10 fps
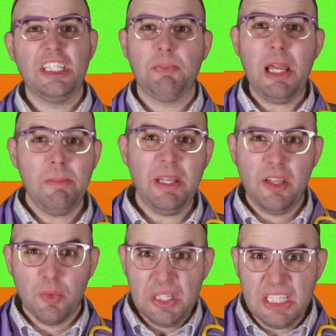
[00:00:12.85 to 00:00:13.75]
Despite
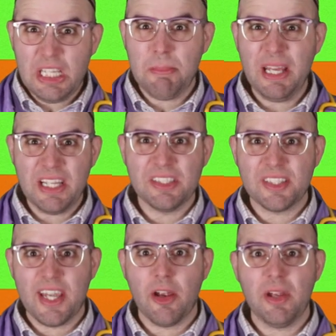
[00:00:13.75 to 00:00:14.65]
being really big and
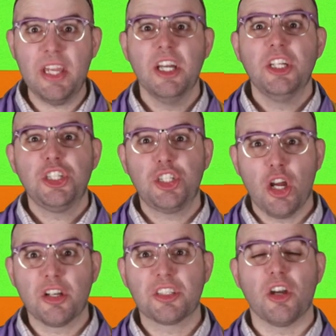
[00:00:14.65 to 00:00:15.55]
scary,
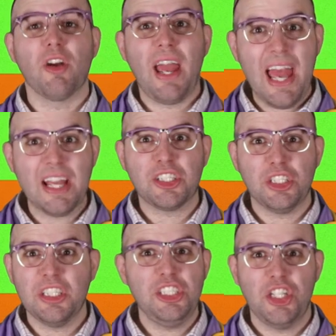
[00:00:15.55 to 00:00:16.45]
sharks are
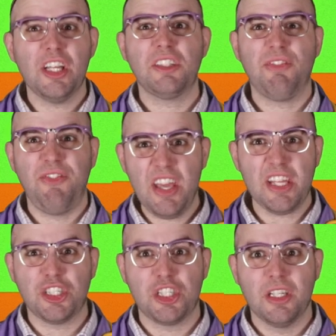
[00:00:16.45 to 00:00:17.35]
actually just
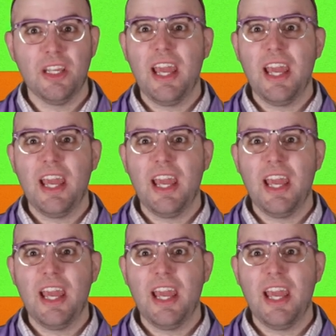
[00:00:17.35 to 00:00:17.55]
fish.